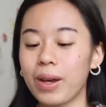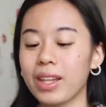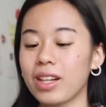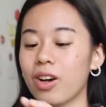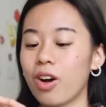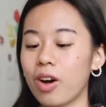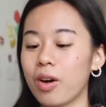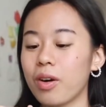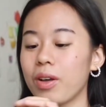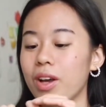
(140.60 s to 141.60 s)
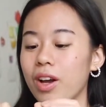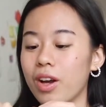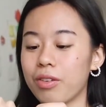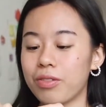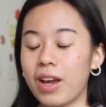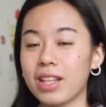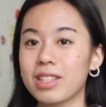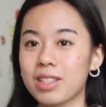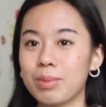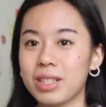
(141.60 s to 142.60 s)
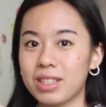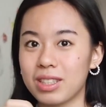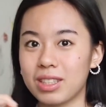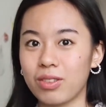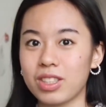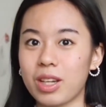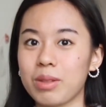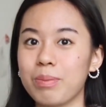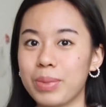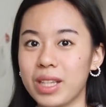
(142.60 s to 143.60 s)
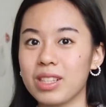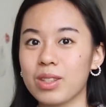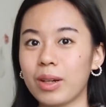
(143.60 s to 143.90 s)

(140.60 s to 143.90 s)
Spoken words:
and then all her friends to be different types of beans.